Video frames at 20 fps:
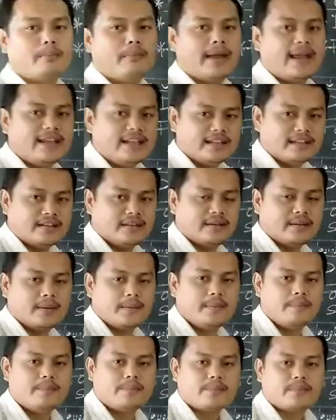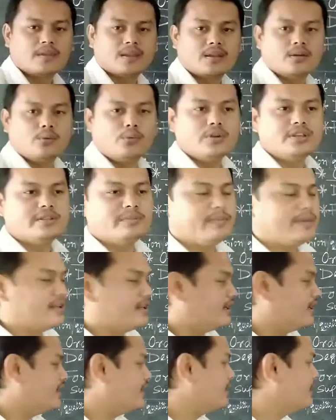man with
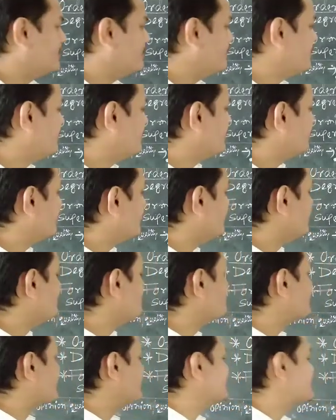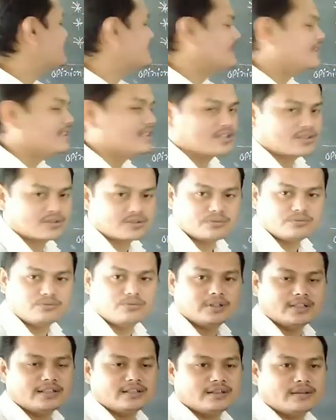me. You can see this
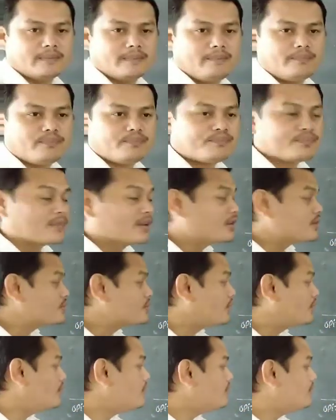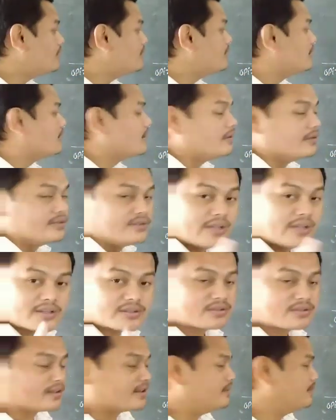one. So just